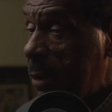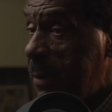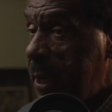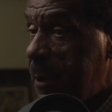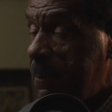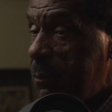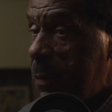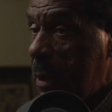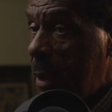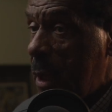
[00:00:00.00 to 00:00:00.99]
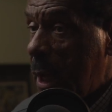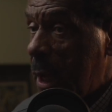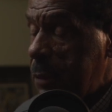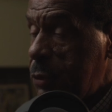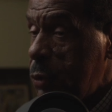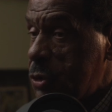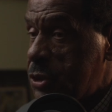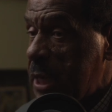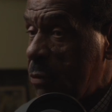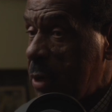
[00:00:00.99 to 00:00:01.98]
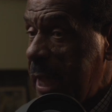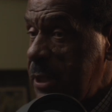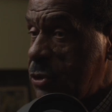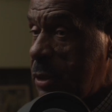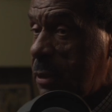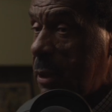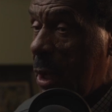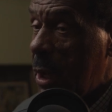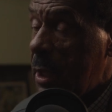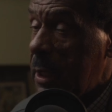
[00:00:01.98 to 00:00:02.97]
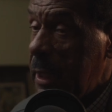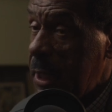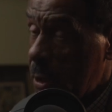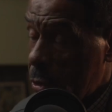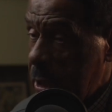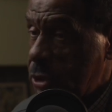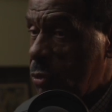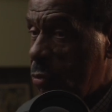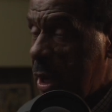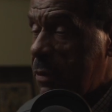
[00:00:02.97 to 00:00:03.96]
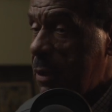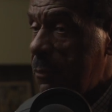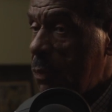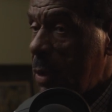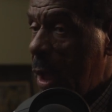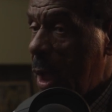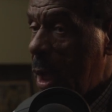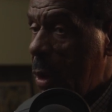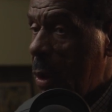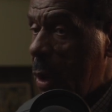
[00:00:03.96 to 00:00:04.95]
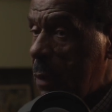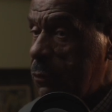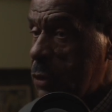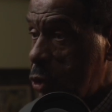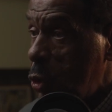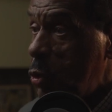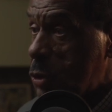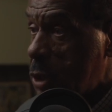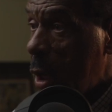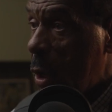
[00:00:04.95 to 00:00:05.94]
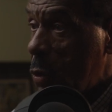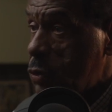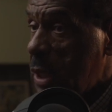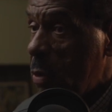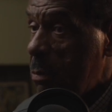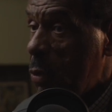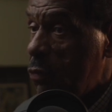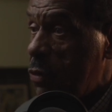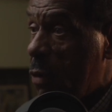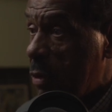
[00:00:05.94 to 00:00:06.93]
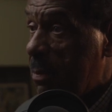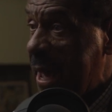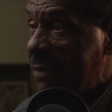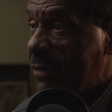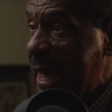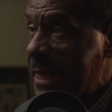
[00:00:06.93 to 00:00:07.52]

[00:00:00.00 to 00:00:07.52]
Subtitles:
him. Due to integration rather, the school was closed, and we moved over to Pineville High